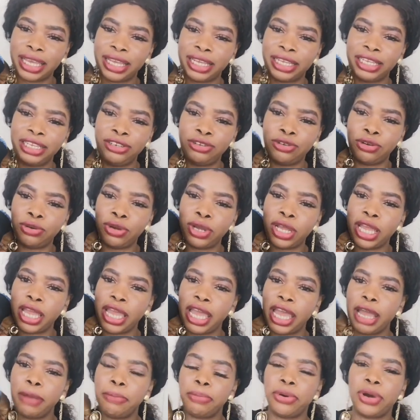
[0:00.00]
you know,
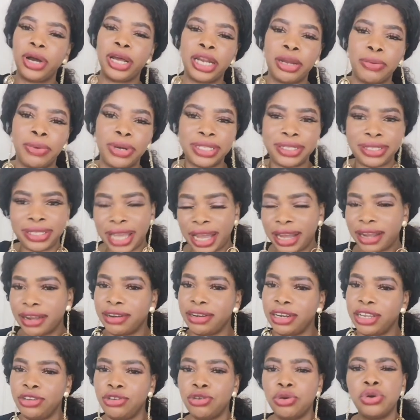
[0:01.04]
hairball and our dark,
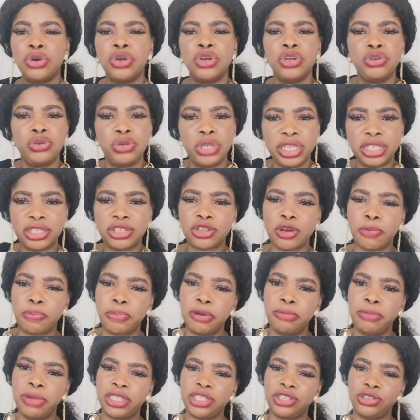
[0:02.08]
you know, you need
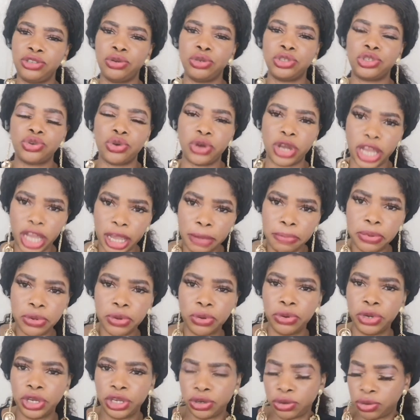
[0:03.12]
supplement, you know, to
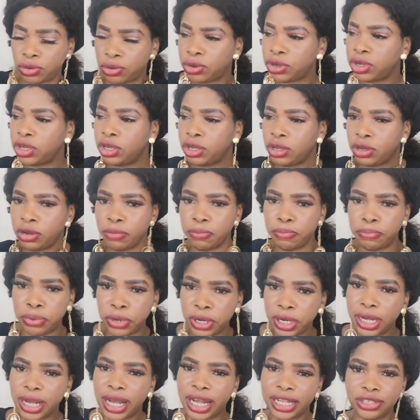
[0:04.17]
help you, you know,
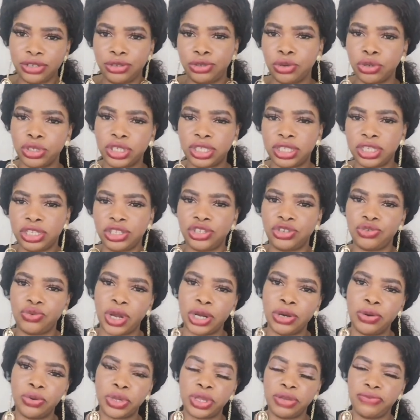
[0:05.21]
bring out those things
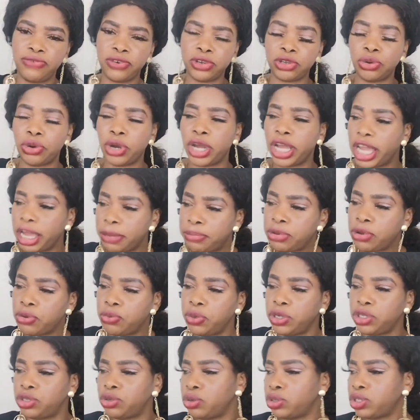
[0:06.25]
you are looking for, to help
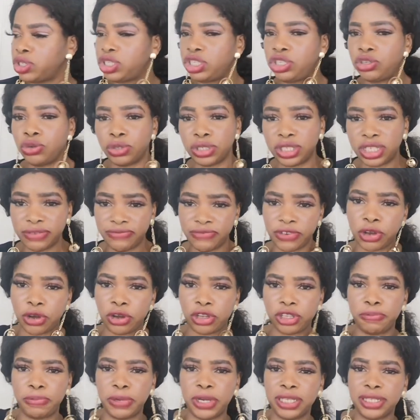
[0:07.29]
you with those, you know,
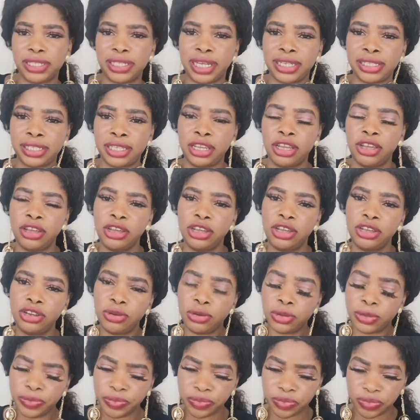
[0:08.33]
difficult places that,
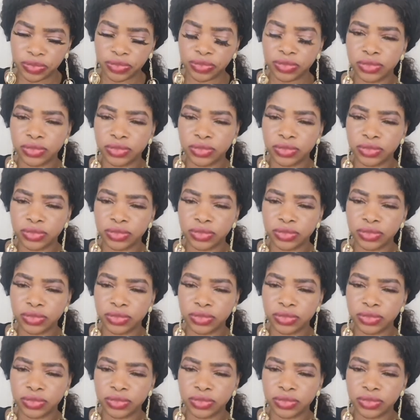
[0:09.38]
you know,